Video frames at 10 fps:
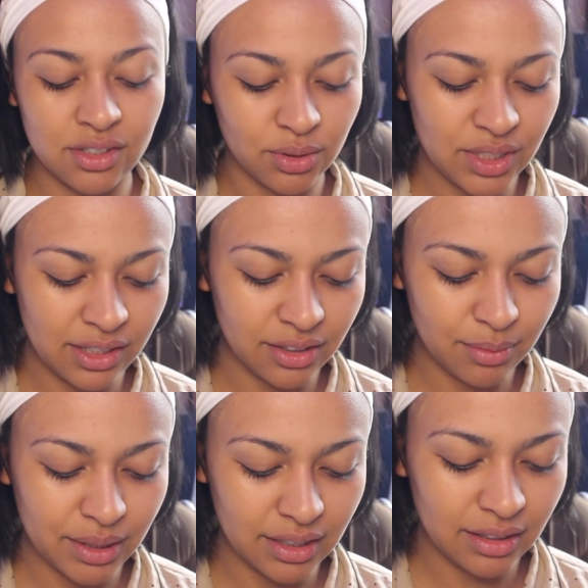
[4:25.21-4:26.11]
Don't tell
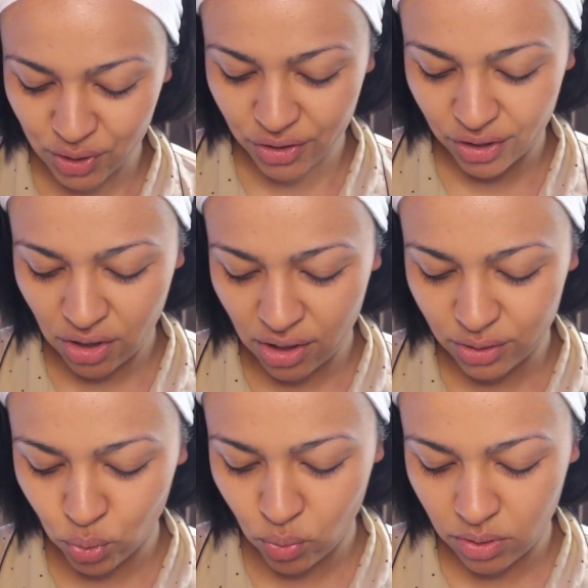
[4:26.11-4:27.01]
anybody. Just gonna
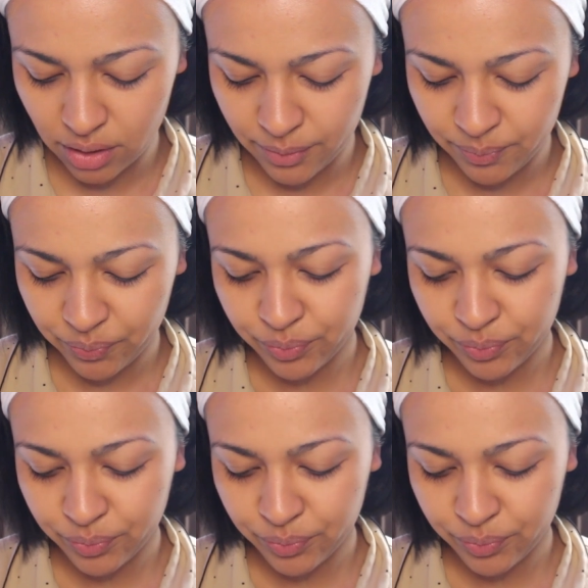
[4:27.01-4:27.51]
contour